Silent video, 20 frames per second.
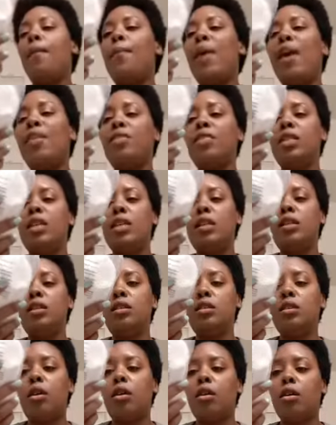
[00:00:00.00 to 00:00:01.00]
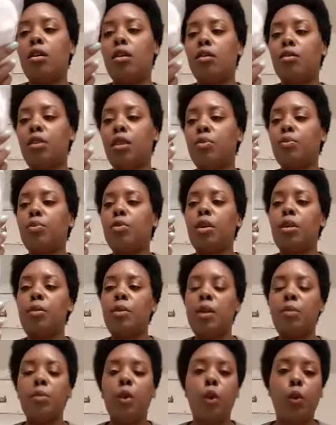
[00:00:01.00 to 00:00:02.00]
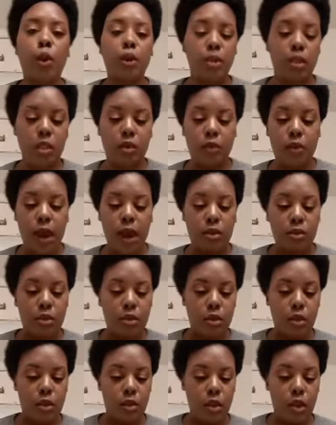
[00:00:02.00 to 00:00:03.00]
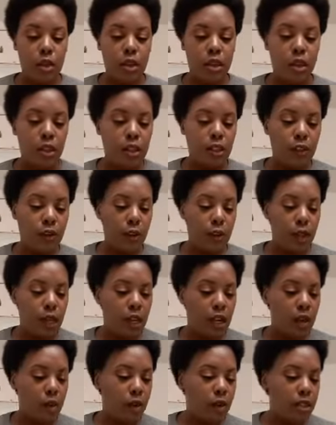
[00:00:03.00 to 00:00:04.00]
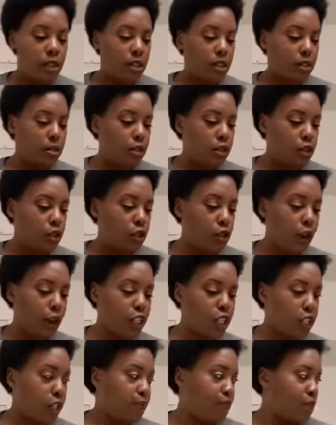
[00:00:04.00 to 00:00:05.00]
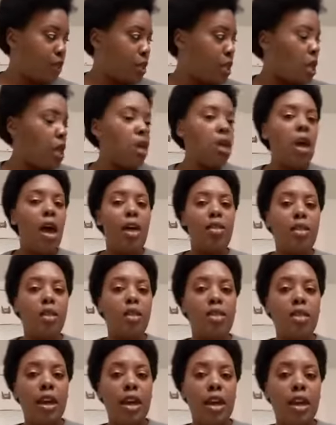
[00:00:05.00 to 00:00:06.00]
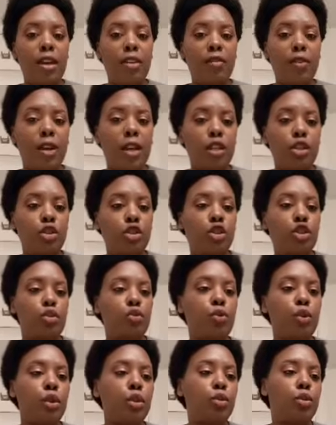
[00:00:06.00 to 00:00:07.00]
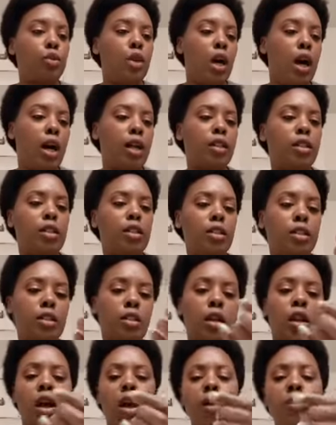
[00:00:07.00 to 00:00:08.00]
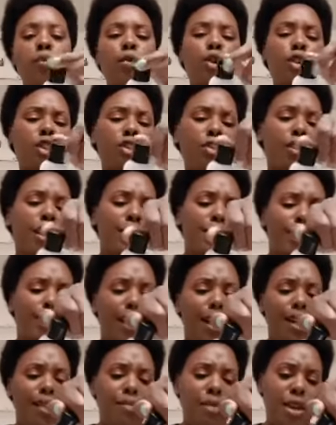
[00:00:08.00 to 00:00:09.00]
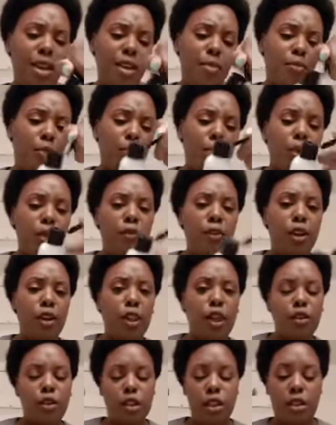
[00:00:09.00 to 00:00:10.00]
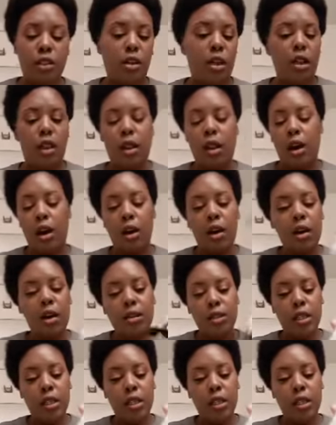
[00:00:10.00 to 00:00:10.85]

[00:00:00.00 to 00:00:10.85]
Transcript: And these are the premium quilted rounds. Don't get the exfoliating ones. They're a little scratchy. And then the Avon True Color Moisturizing Eye Makeup Remover Lotion. Long